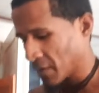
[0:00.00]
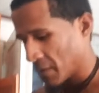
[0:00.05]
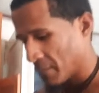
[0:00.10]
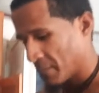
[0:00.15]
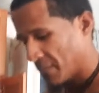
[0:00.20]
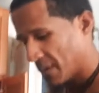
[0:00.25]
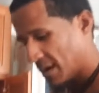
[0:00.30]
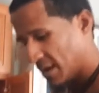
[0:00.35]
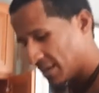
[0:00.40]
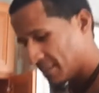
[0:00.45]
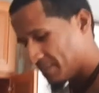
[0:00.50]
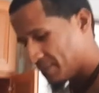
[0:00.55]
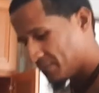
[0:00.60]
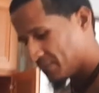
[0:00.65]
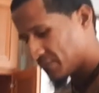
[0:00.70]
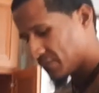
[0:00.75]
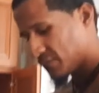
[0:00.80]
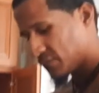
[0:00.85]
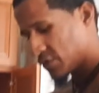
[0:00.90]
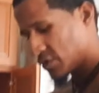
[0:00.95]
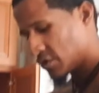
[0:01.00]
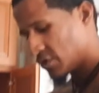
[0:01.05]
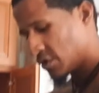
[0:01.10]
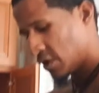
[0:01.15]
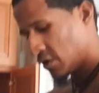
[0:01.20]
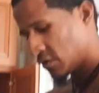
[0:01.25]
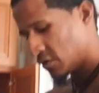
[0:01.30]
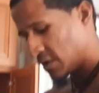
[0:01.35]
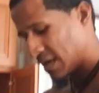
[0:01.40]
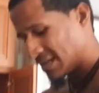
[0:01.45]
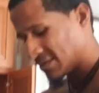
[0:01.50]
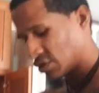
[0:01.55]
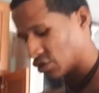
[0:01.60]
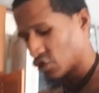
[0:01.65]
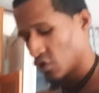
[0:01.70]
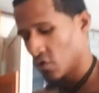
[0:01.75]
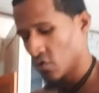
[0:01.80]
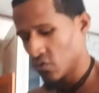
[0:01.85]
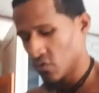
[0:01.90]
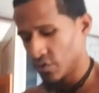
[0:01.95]
But, you know, and
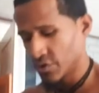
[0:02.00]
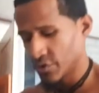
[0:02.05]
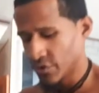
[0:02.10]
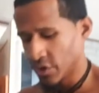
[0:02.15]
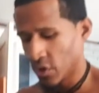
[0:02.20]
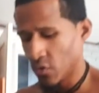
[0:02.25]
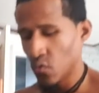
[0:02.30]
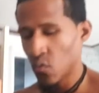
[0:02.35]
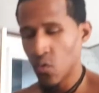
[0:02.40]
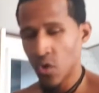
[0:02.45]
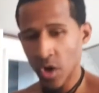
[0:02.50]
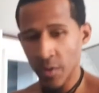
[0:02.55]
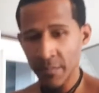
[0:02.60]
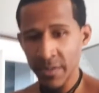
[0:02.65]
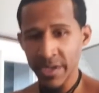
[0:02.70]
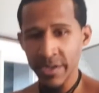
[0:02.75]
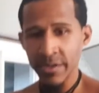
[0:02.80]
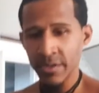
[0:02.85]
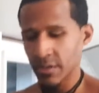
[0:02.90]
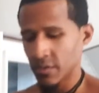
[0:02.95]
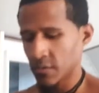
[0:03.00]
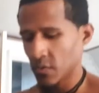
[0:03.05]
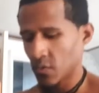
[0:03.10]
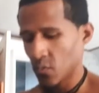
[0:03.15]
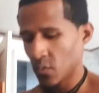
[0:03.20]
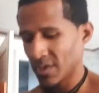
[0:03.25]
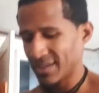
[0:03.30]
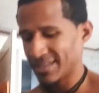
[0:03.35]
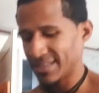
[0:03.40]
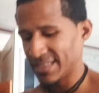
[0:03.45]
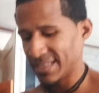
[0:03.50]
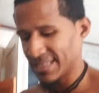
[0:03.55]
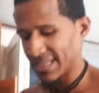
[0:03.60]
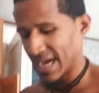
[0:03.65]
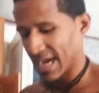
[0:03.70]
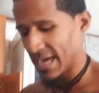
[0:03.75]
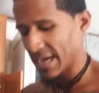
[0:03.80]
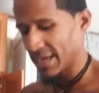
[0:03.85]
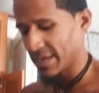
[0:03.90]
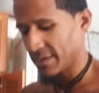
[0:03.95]
so, you know, woman was
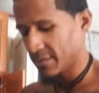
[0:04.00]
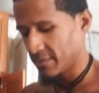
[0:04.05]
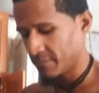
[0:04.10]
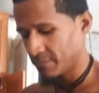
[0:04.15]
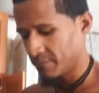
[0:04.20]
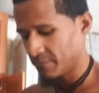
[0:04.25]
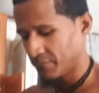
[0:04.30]
designed